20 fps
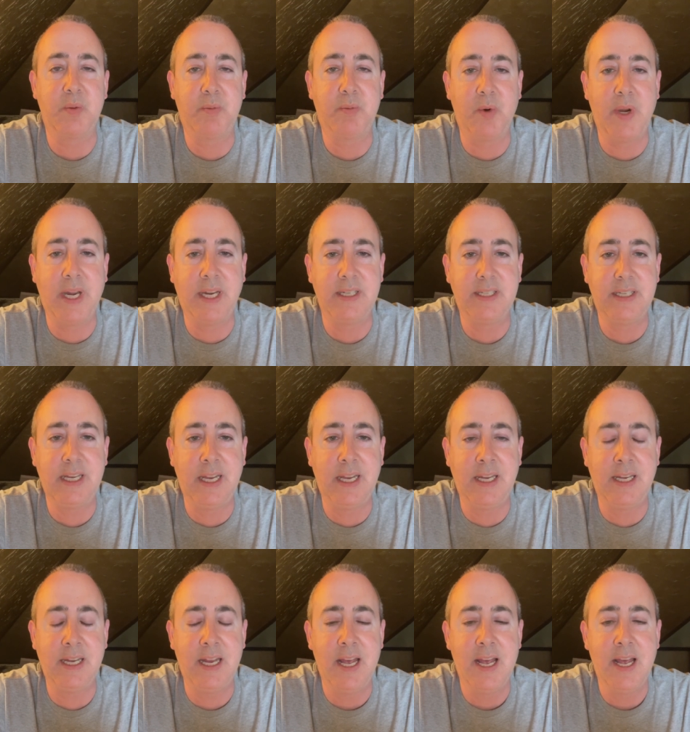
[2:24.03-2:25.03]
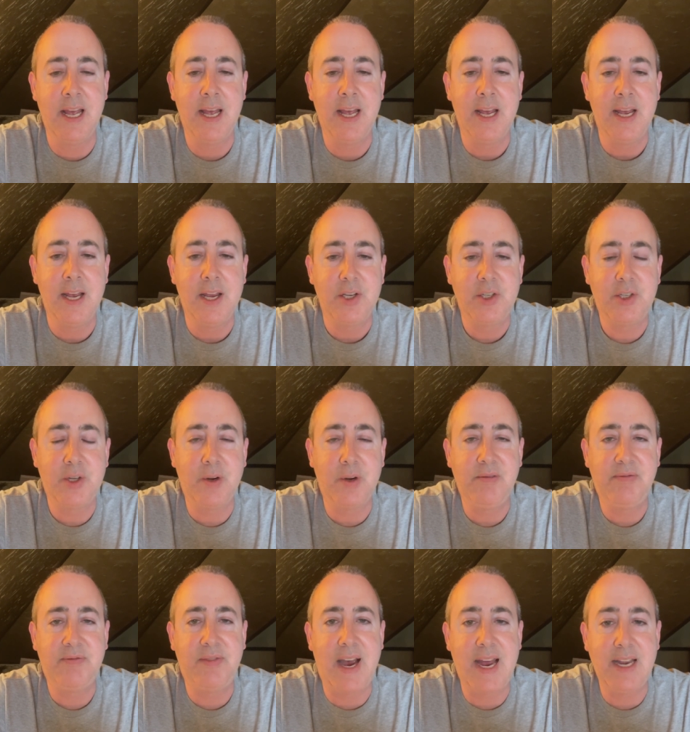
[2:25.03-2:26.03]
Springsteen
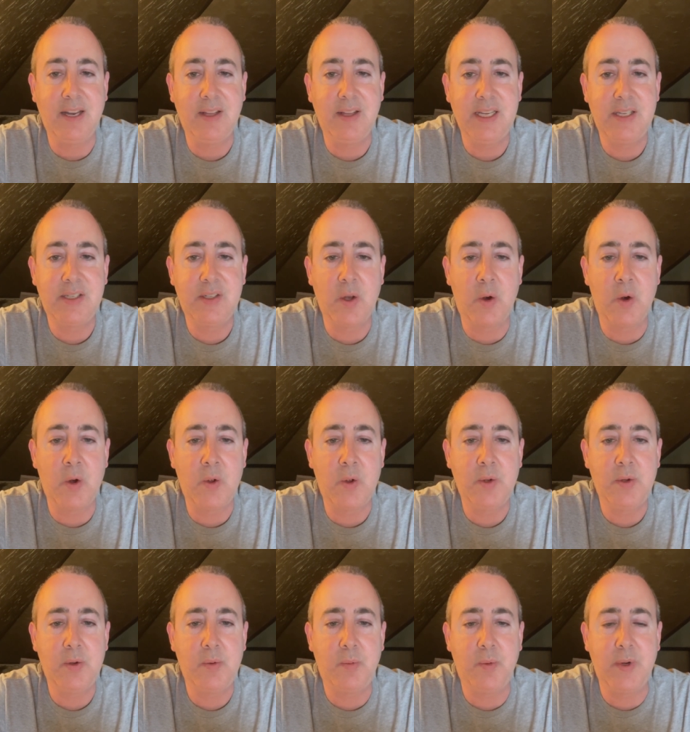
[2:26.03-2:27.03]
shirt finally sold.